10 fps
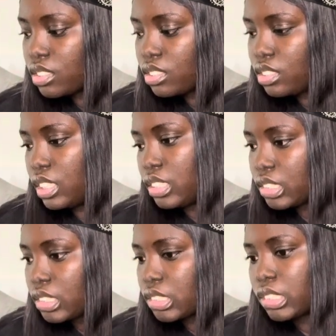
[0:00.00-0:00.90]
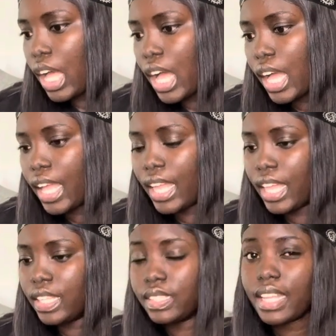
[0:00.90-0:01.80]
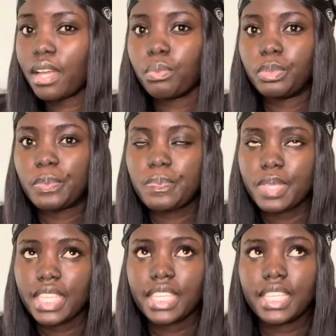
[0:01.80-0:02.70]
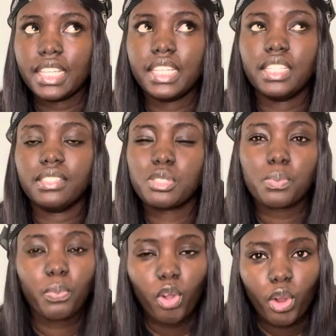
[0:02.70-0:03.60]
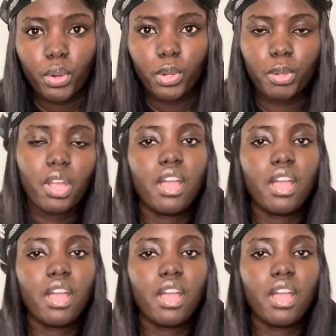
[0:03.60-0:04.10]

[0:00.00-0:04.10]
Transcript: Yes, and that will be tomorrow